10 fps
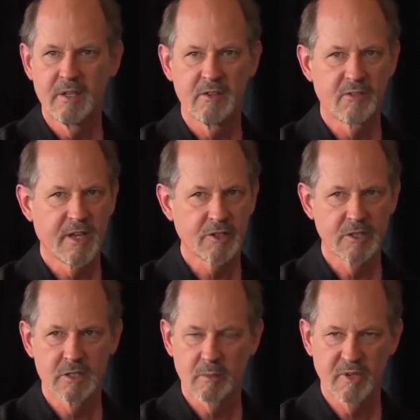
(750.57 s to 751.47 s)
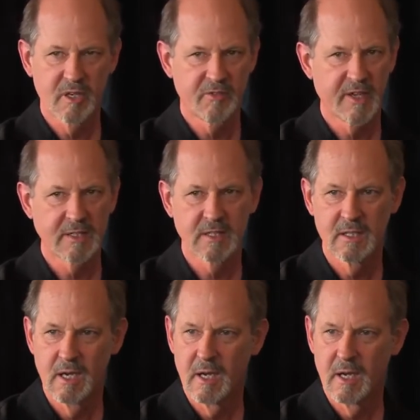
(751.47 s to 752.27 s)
the inflections are perfect,